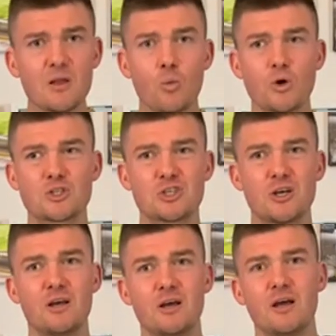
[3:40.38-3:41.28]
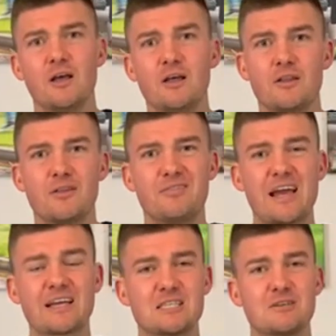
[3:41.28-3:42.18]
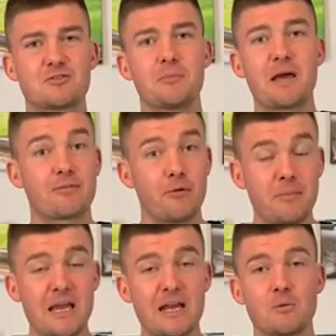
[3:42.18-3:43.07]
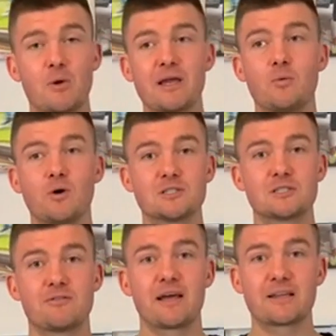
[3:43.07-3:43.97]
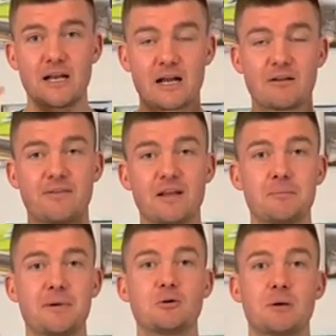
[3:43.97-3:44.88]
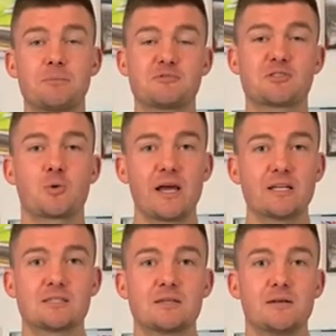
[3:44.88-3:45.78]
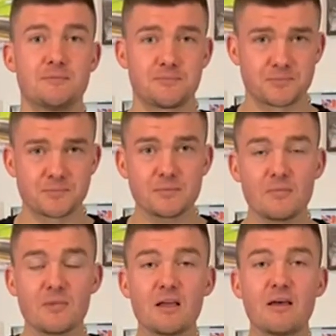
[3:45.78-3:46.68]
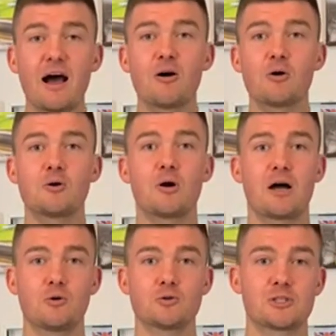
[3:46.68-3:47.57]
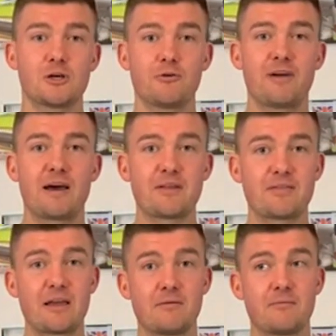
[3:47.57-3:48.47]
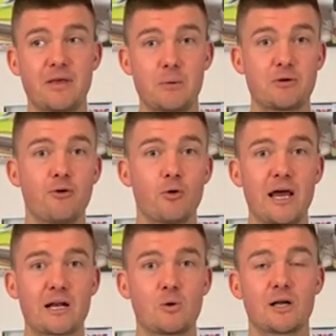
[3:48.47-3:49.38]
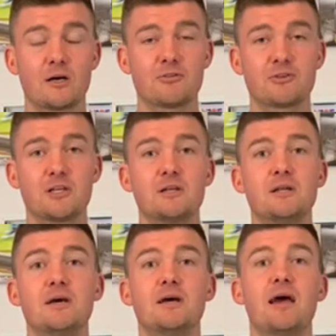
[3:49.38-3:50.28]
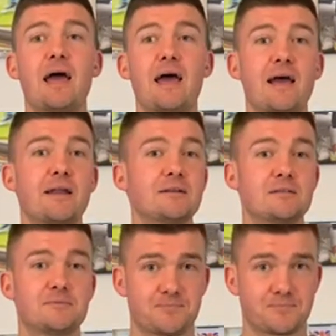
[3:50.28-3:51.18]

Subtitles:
which negatives from that for me anyway was the fact that I could feel a build-up of sweat. I also found that they would fall out quite often, and